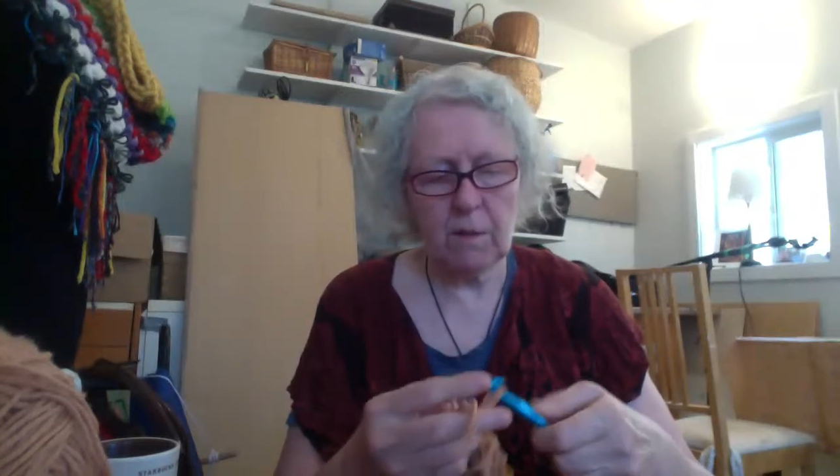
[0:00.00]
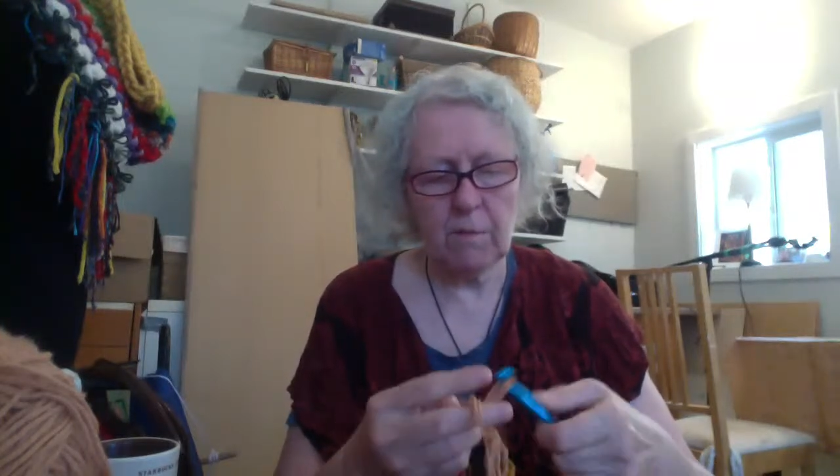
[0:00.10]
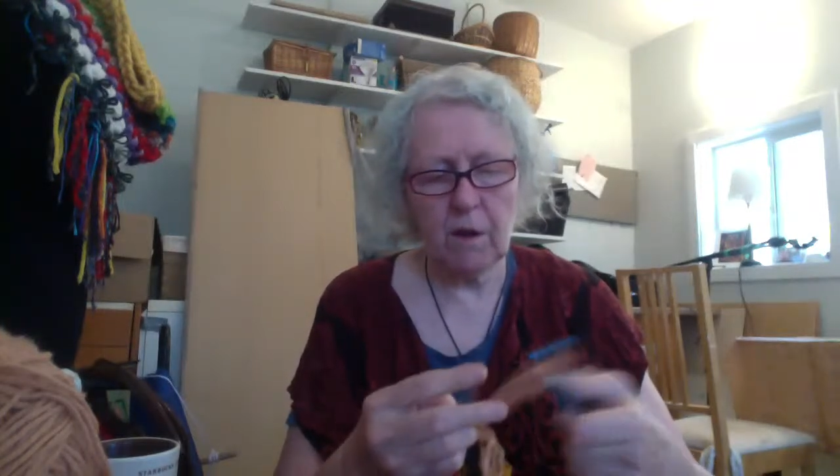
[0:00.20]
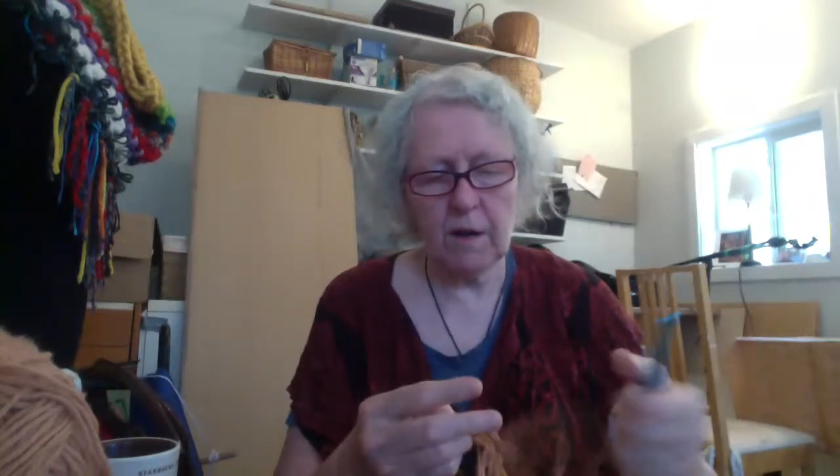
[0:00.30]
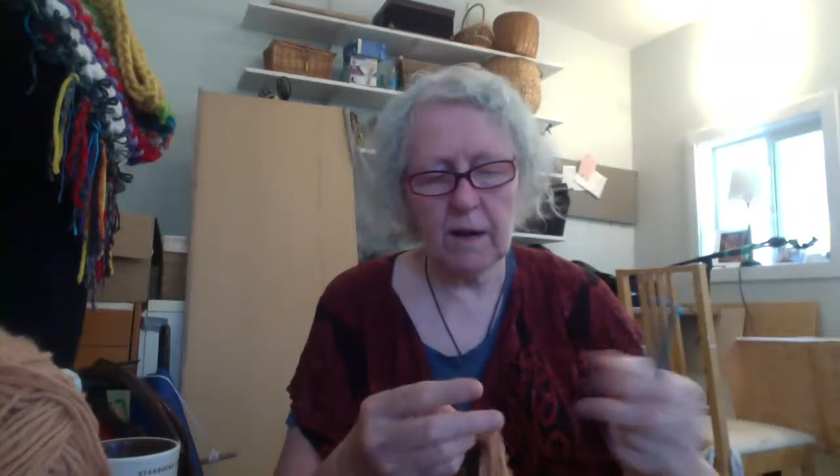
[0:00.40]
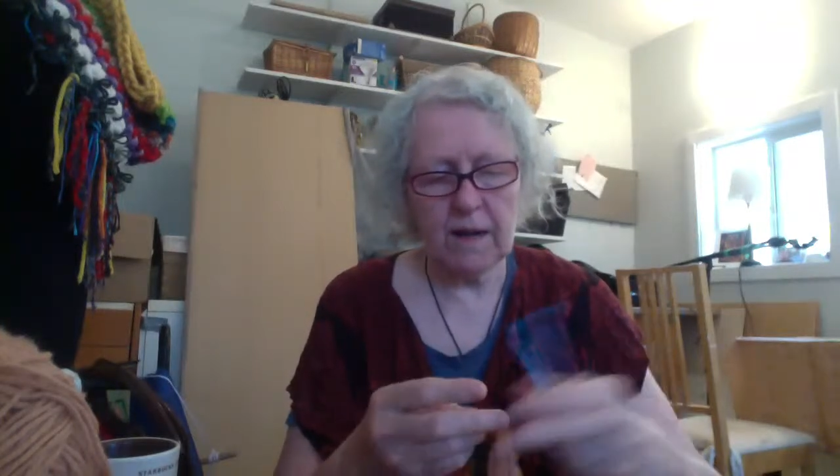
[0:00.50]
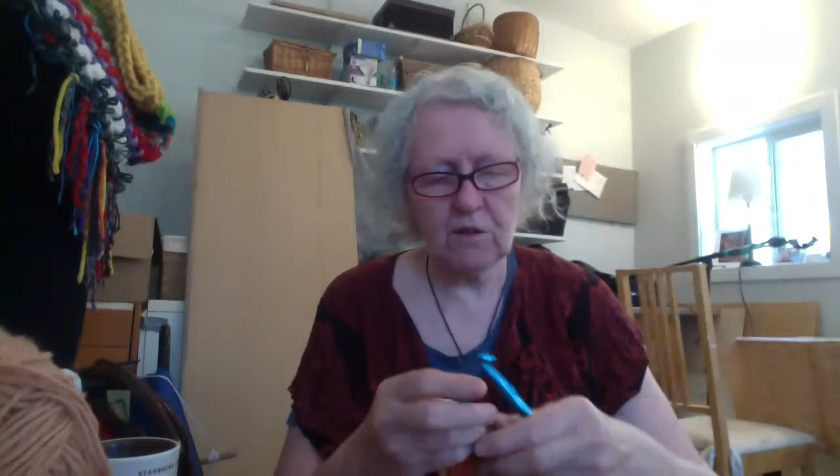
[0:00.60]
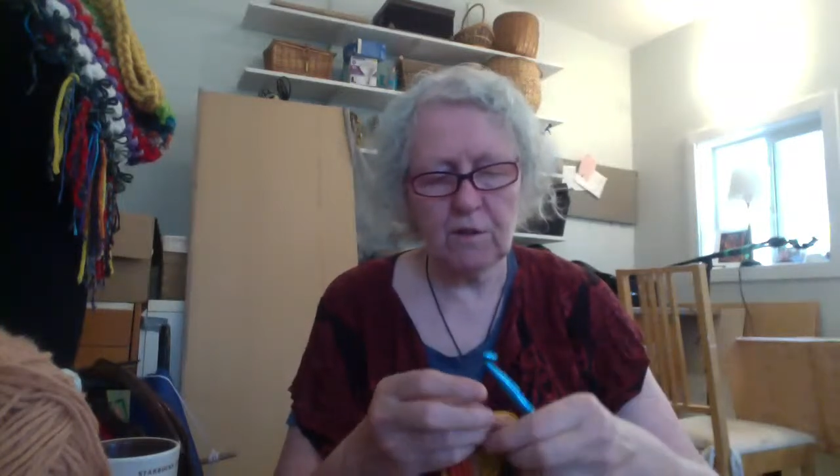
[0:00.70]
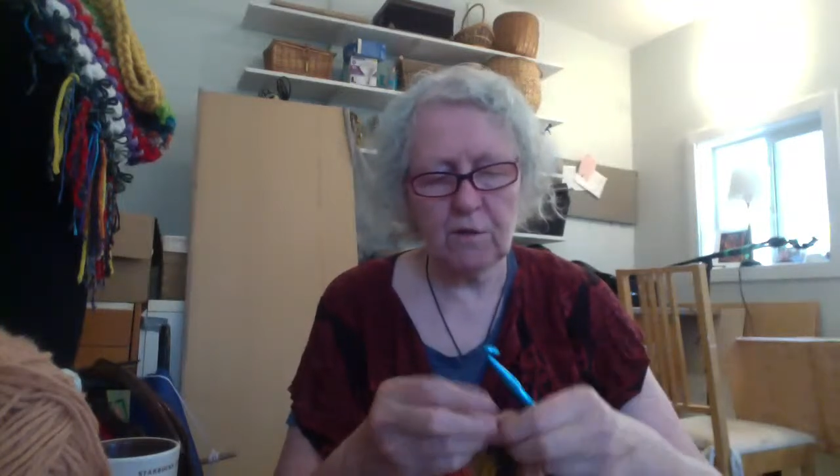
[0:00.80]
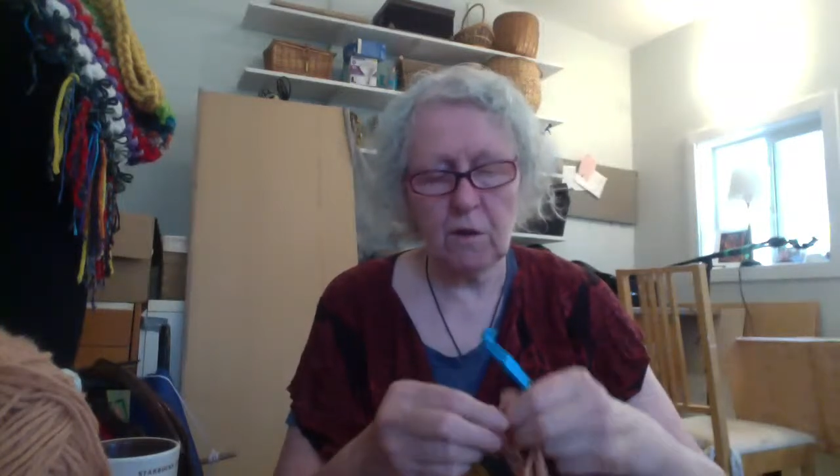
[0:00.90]
I bought it
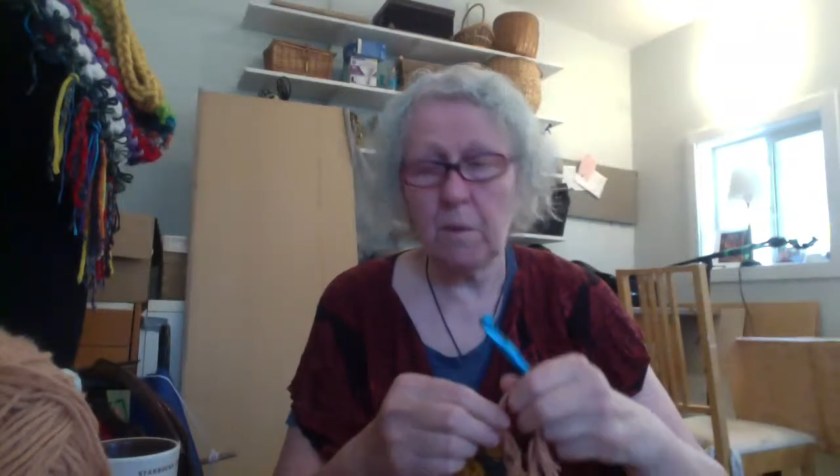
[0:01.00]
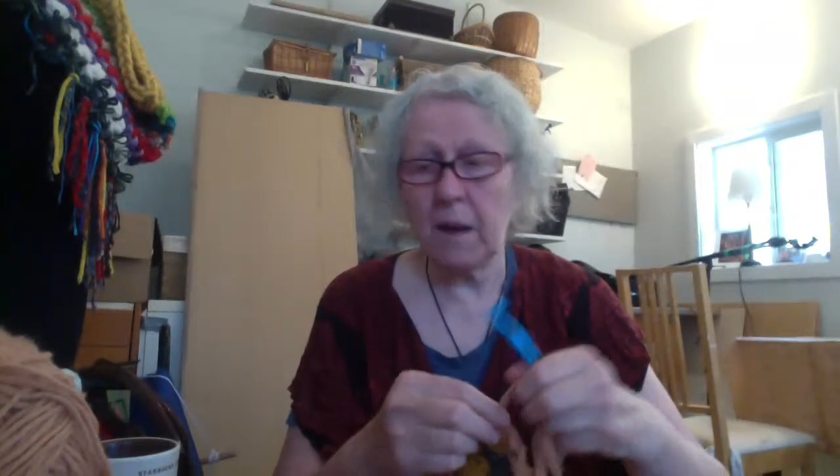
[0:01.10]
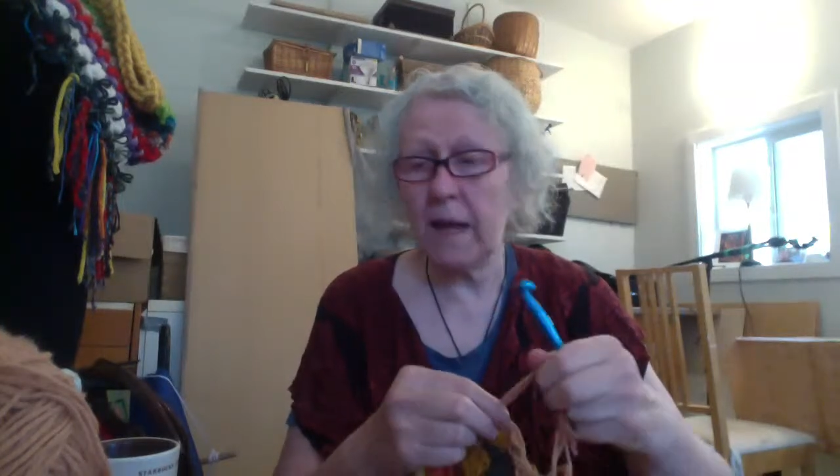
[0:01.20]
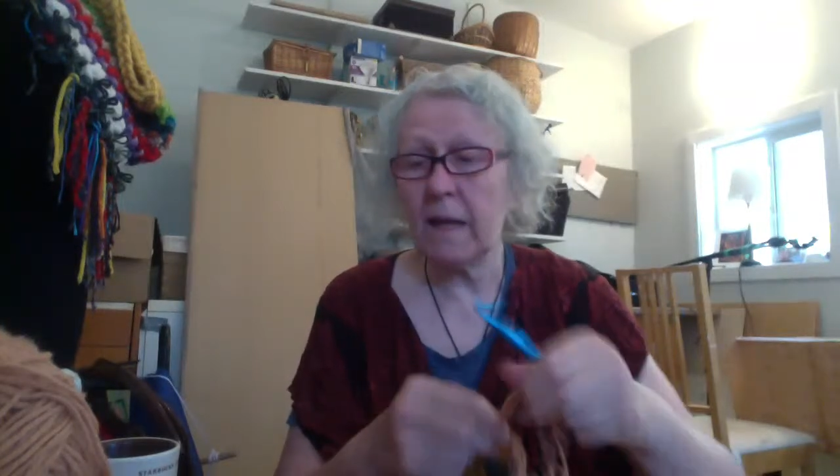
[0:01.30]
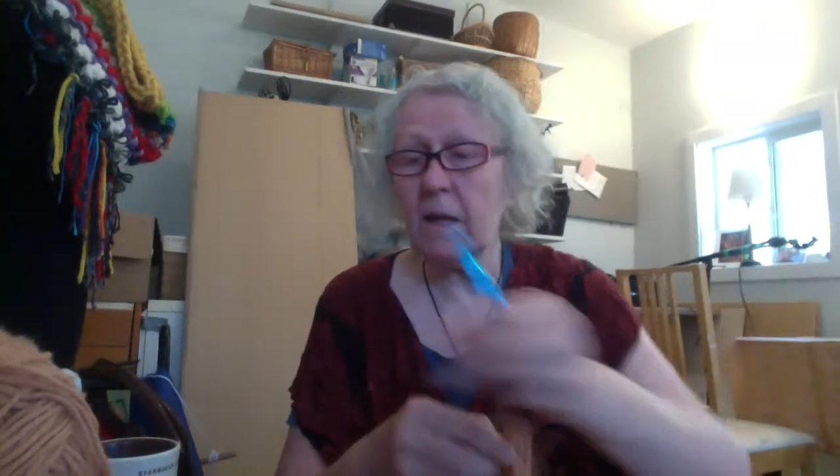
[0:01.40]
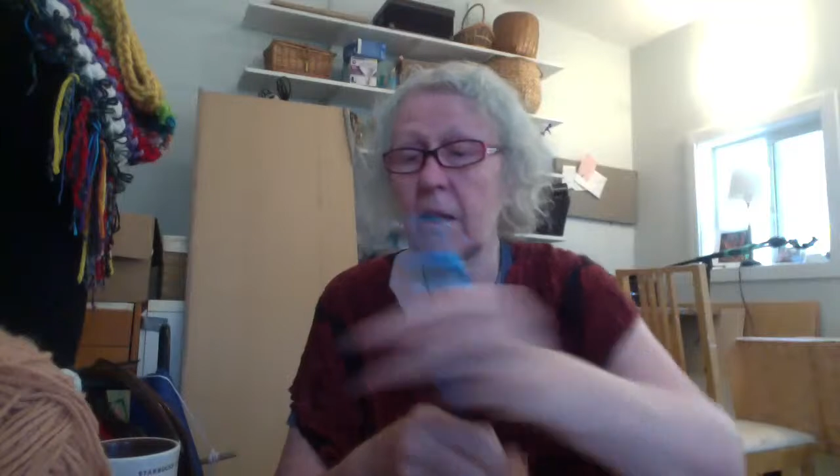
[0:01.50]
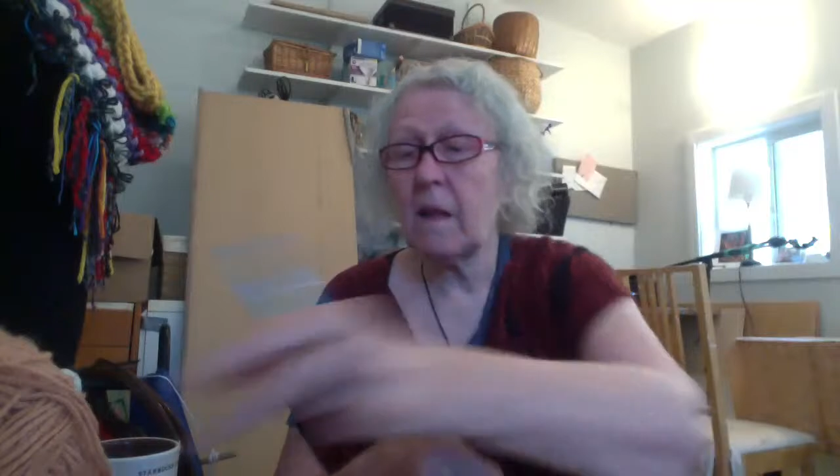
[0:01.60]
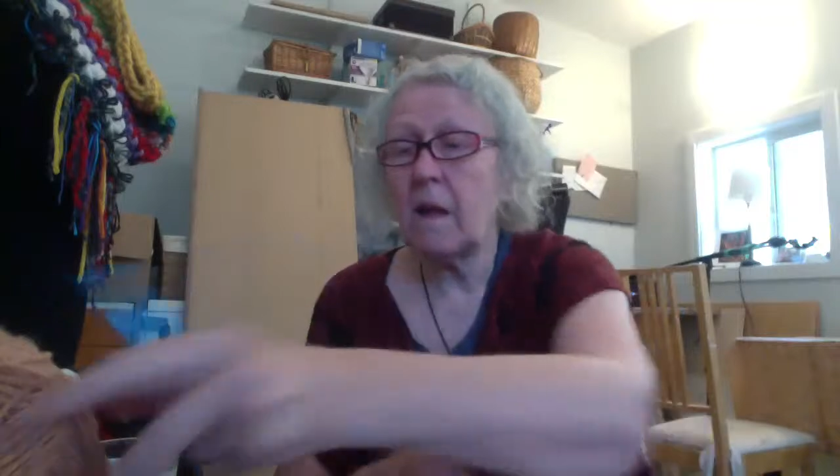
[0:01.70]
actually for a blanket,